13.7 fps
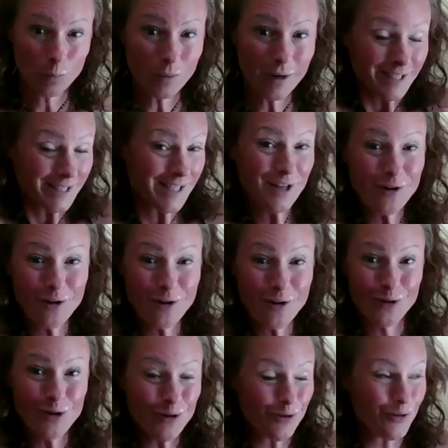It's in our
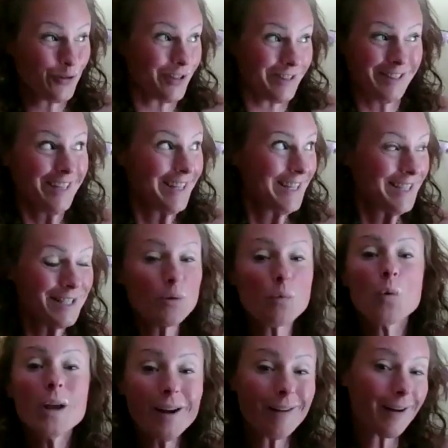food.
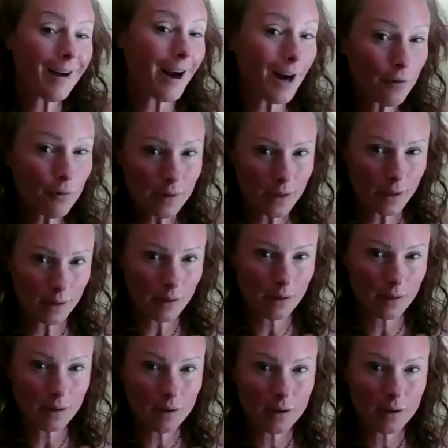We are carrying